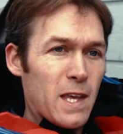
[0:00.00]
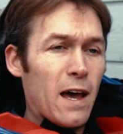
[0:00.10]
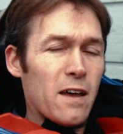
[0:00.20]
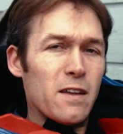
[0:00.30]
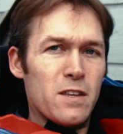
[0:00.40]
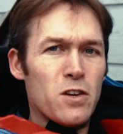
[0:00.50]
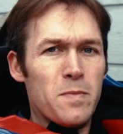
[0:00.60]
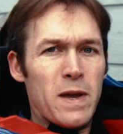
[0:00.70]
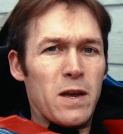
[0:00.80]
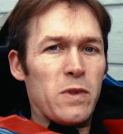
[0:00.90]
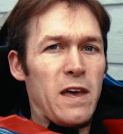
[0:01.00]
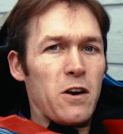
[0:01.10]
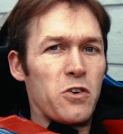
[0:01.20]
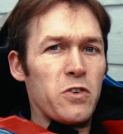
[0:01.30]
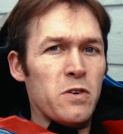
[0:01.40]
Yeah, you can make it
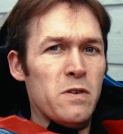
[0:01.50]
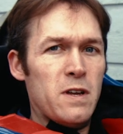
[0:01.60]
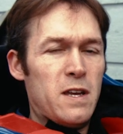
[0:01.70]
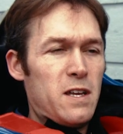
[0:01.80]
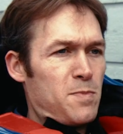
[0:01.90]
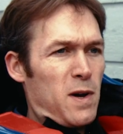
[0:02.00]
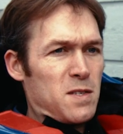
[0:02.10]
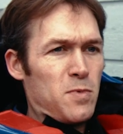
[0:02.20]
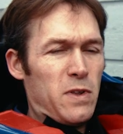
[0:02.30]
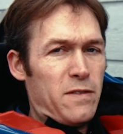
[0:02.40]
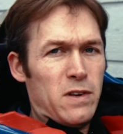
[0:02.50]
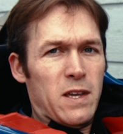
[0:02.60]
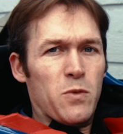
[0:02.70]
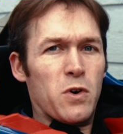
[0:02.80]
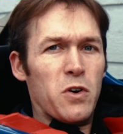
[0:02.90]
without a crew. It's possible
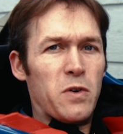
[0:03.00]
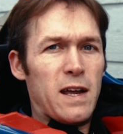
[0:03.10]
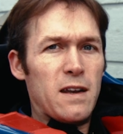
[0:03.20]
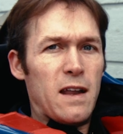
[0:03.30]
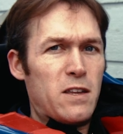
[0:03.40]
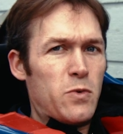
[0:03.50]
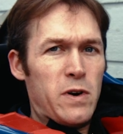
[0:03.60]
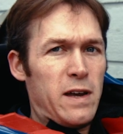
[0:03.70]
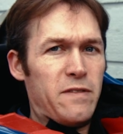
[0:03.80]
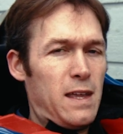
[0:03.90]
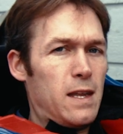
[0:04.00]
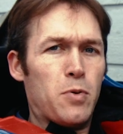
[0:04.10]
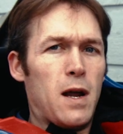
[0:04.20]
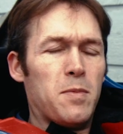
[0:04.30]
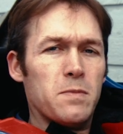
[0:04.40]
everything will go right, and you won't have any
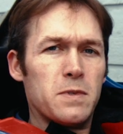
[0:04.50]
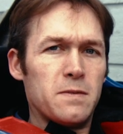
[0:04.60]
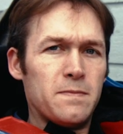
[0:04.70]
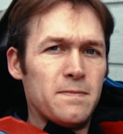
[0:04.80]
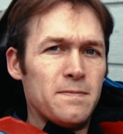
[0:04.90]
problems.